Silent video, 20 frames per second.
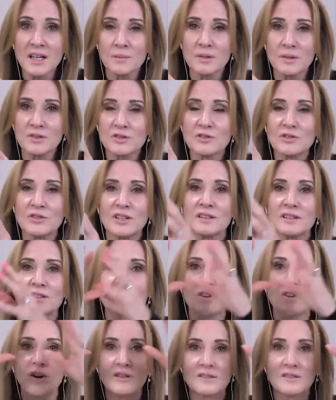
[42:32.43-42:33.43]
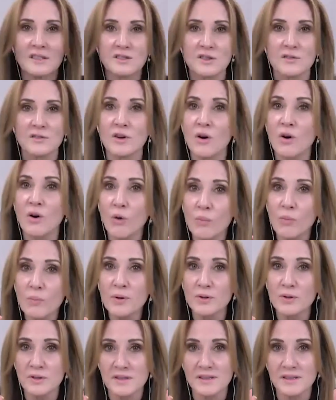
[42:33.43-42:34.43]
but to look at the context of the whole
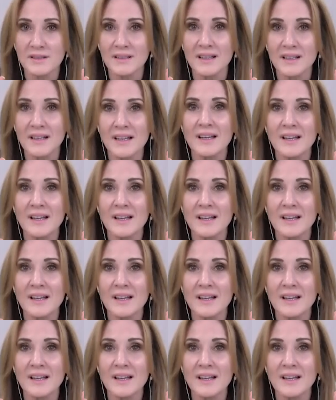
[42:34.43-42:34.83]
person